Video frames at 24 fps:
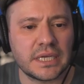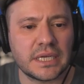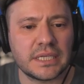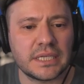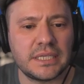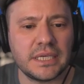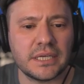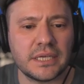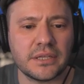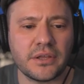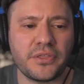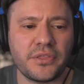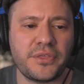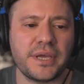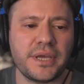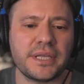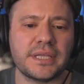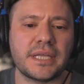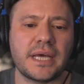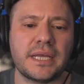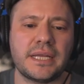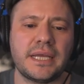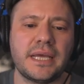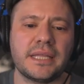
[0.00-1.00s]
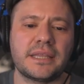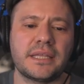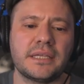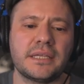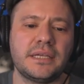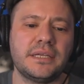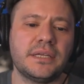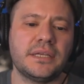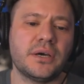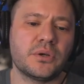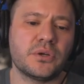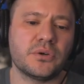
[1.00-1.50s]
The other thing that
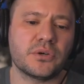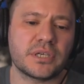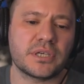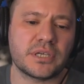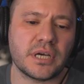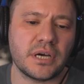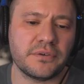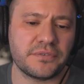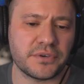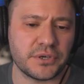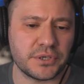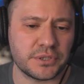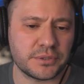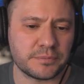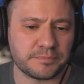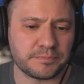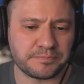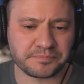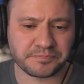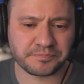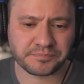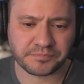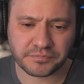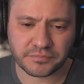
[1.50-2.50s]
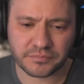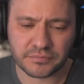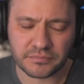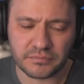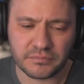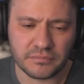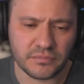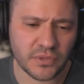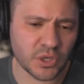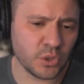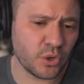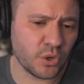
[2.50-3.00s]
Anthony Noto covered,
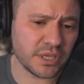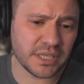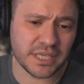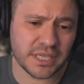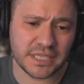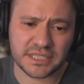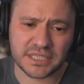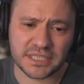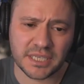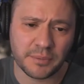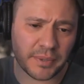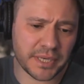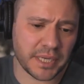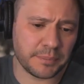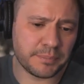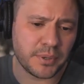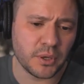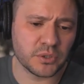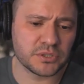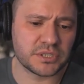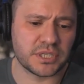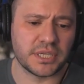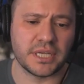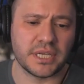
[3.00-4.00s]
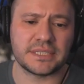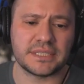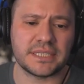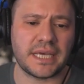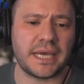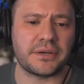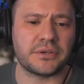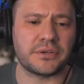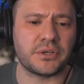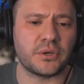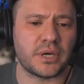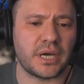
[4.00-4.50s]
or at least somebody posted this, I
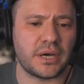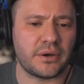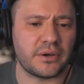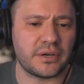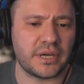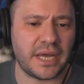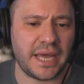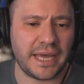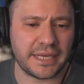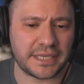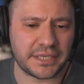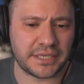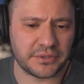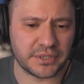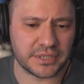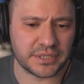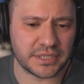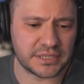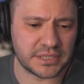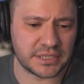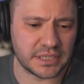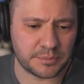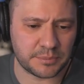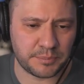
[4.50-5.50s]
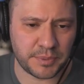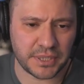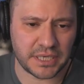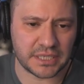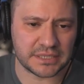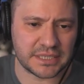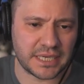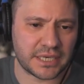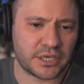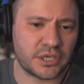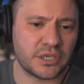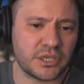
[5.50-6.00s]
don't know how accurate this is
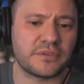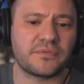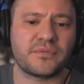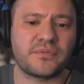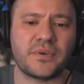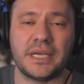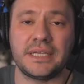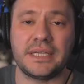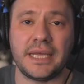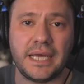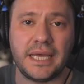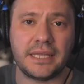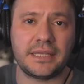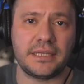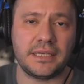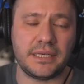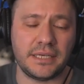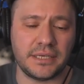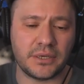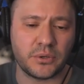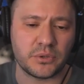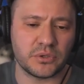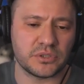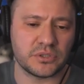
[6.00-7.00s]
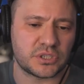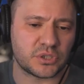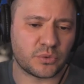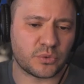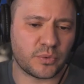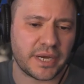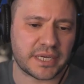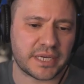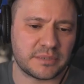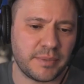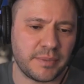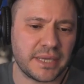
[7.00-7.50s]
because I couldn't find Anthony Noto's
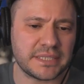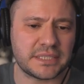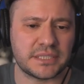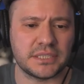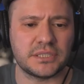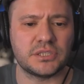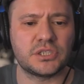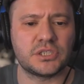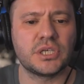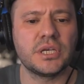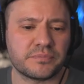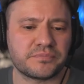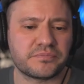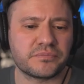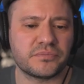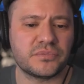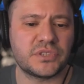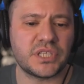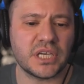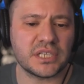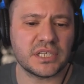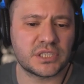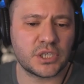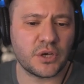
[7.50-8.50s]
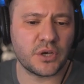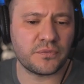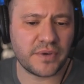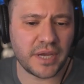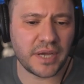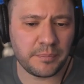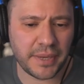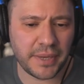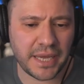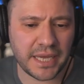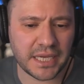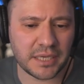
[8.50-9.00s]
direct message. Does
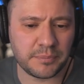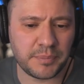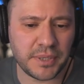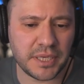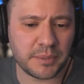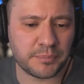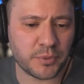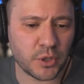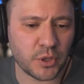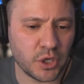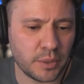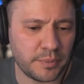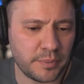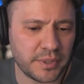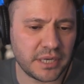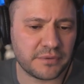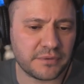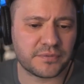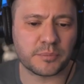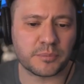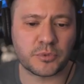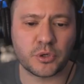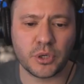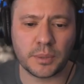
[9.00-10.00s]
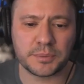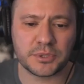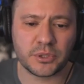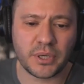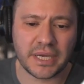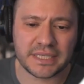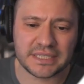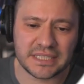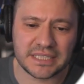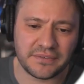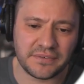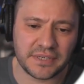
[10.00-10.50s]
SoFi Bank being prohibited from crypto
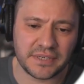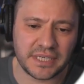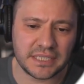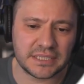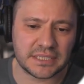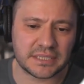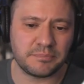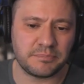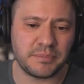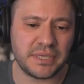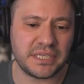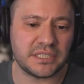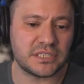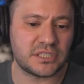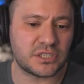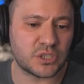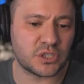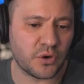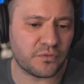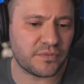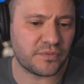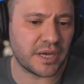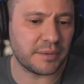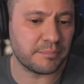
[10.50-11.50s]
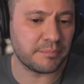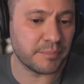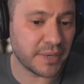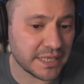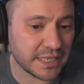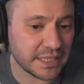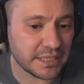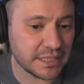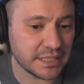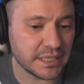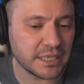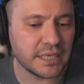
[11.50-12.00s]
activities mean SoFi
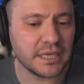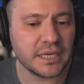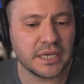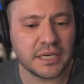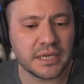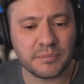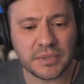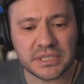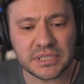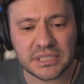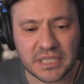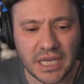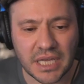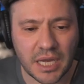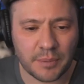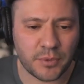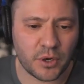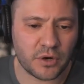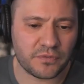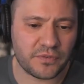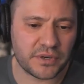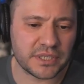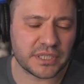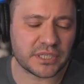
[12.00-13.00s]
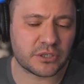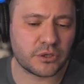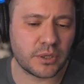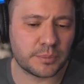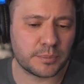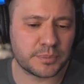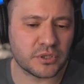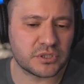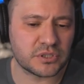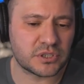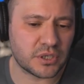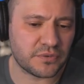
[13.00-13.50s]
Money must stop offering the
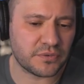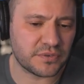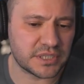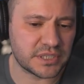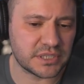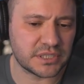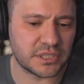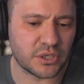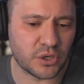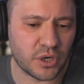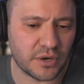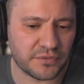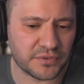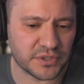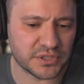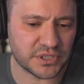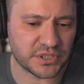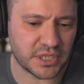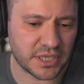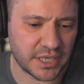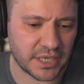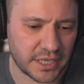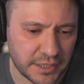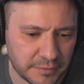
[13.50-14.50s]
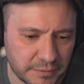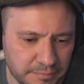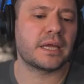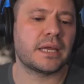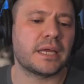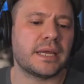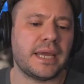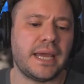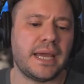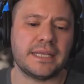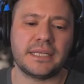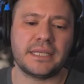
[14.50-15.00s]
crypto services it offers today?
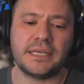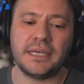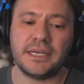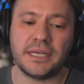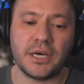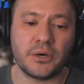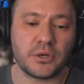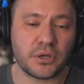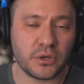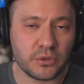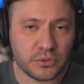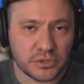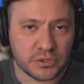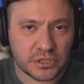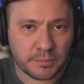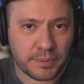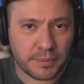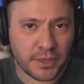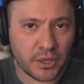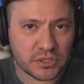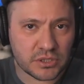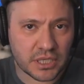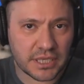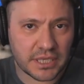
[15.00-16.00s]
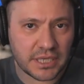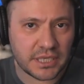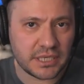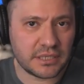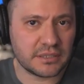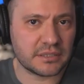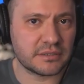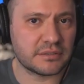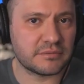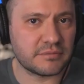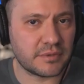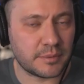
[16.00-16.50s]
Anthony Noto,
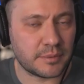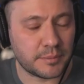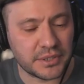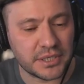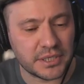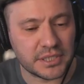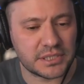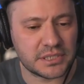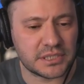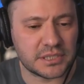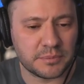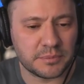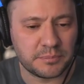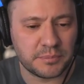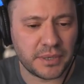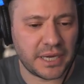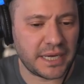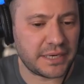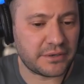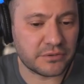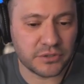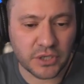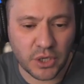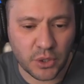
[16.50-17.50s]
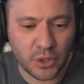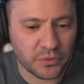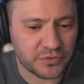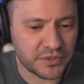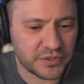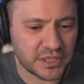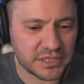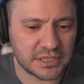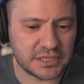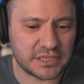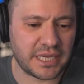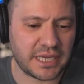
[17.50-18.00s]
supposedly, remember this is I don't know if
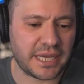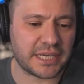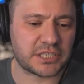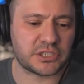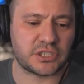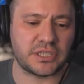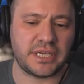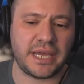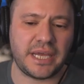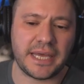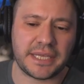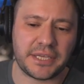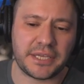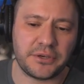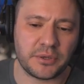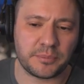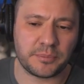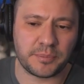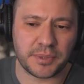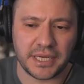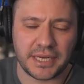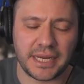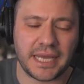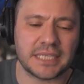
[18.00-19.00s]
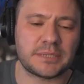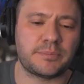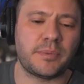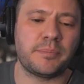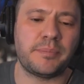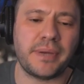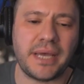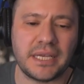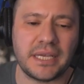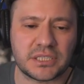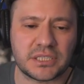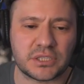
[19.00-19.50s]
this is actually accurate, but it has
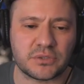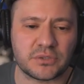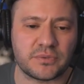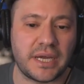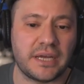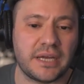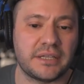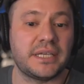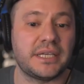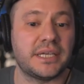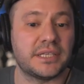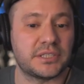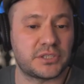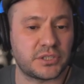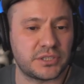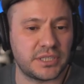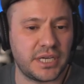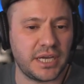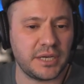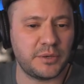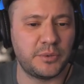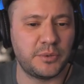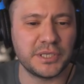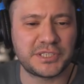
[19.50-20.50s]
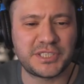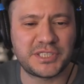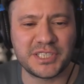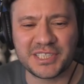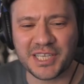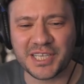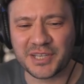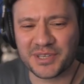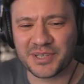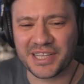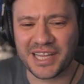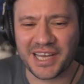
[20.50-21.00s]
been passed around the internet, which is
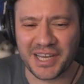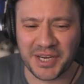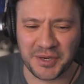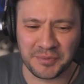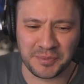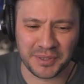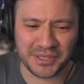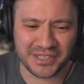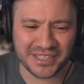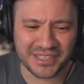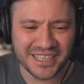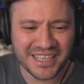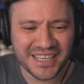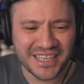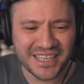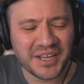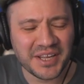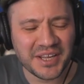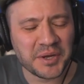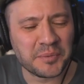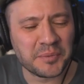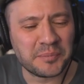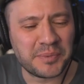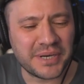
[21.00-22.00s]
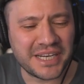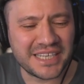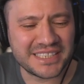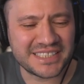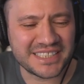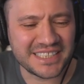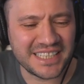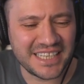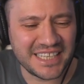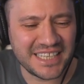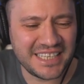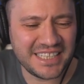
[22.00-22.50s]
unreliable. But
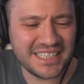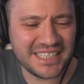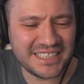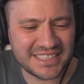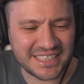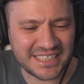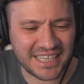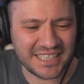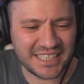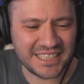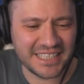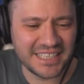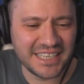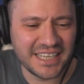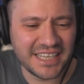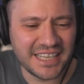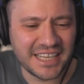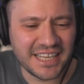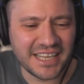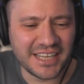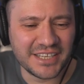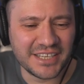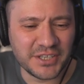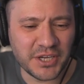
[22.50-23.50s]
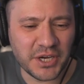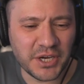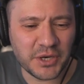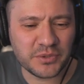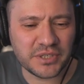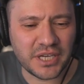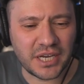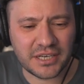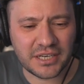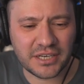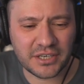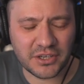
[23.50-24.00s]
he said, no,
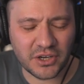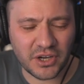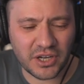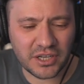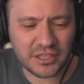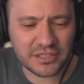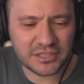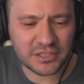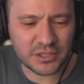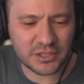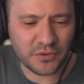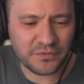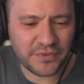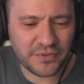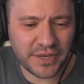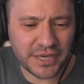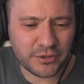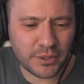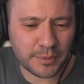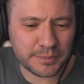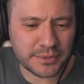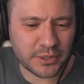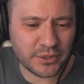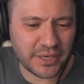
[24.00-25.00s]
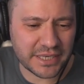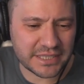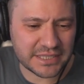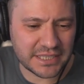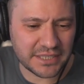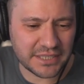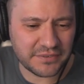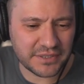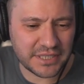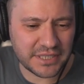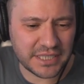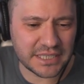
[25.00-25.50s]
not at all. SoFi crypto
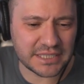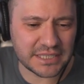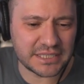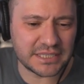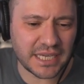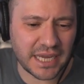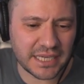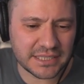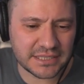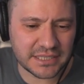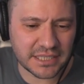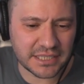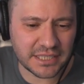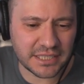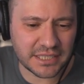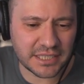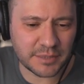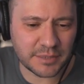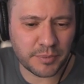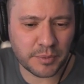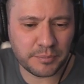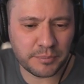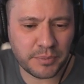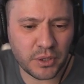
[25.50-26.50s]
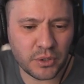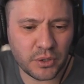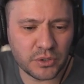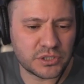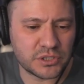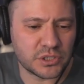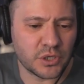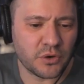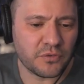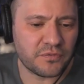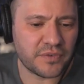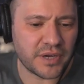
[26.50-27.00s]
activity is not done in the proposed
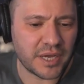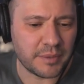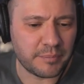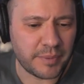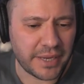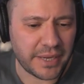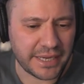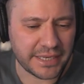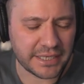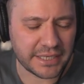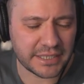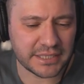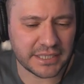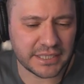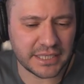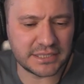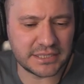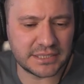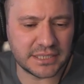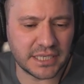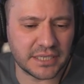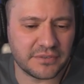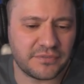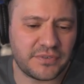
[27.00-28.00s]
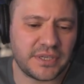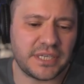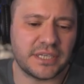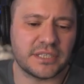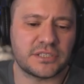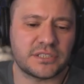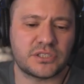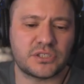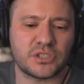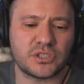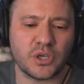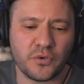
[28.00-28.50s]
SoFi Bank. It's done via
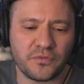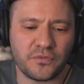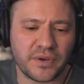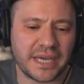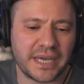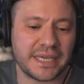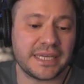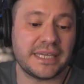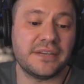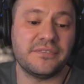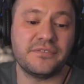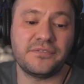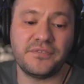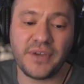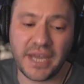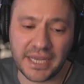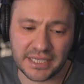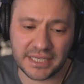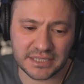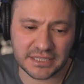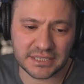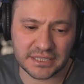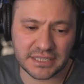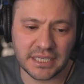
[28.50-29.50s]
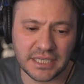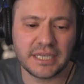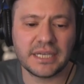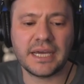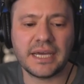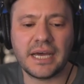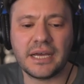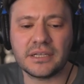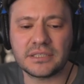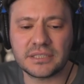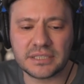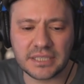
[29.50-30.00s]
SoFi Invest
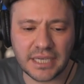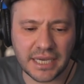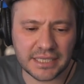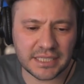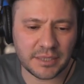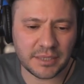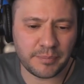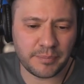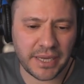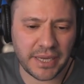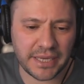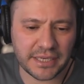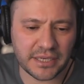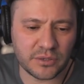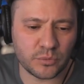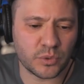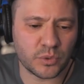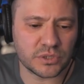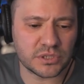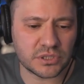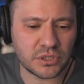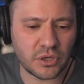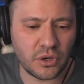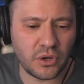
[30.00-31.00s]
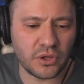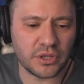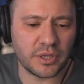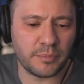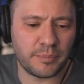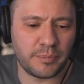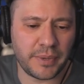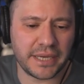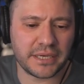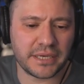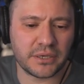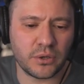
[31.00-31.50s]
outside the bank in what's called the
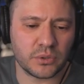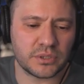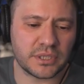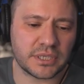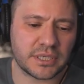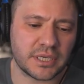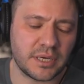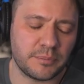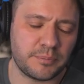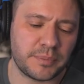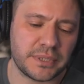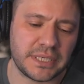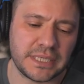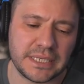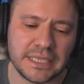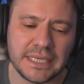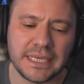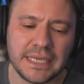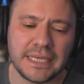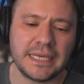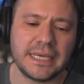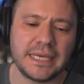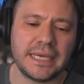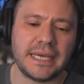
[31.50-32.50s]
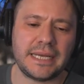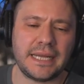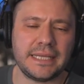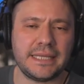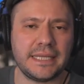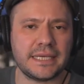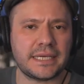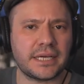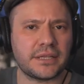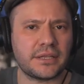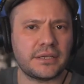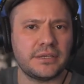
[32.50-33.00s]
bank holding company. And I
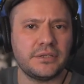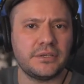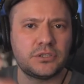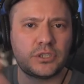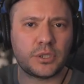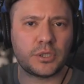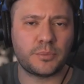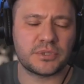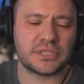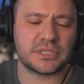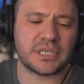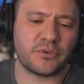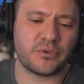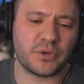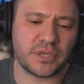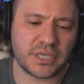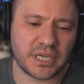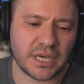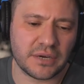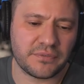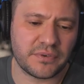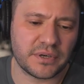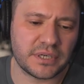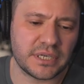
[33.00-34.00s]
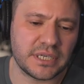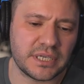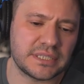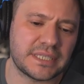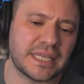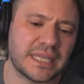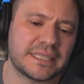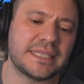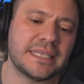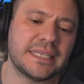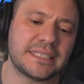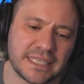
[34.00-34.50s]
think other YouTubers have already covered it,
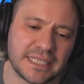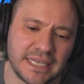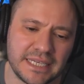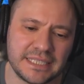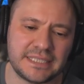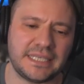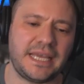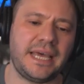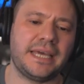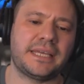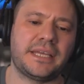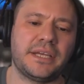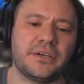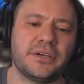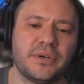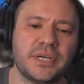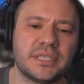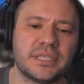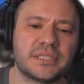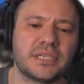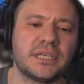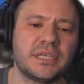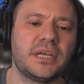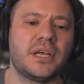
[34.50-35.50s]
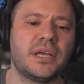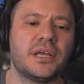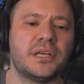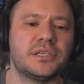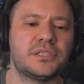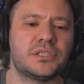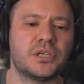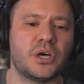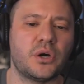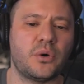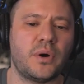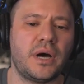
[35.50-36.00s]
that this is accurate.
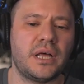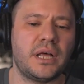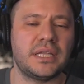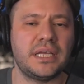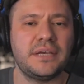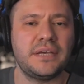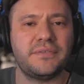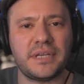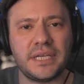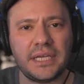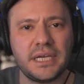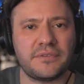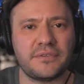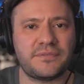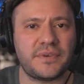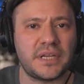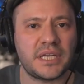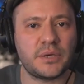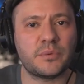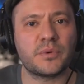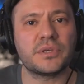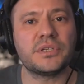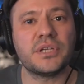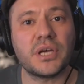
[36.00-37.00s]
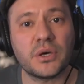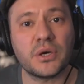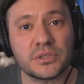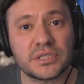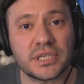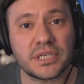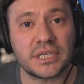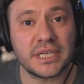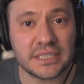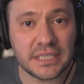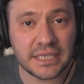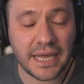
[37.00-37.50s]
So I'll leave it here. If anyone knows
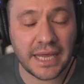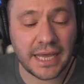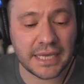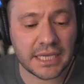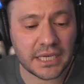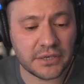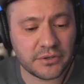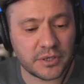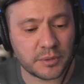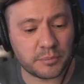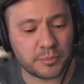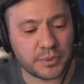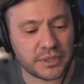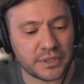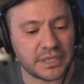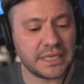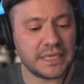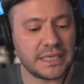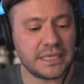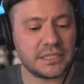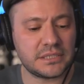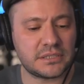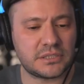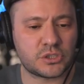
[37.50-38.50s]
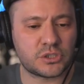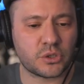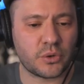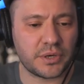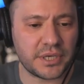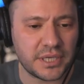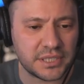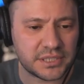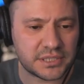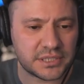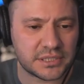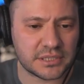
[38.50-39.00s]
it isn't accurate, please
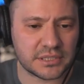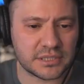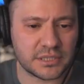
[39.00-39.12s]
join us.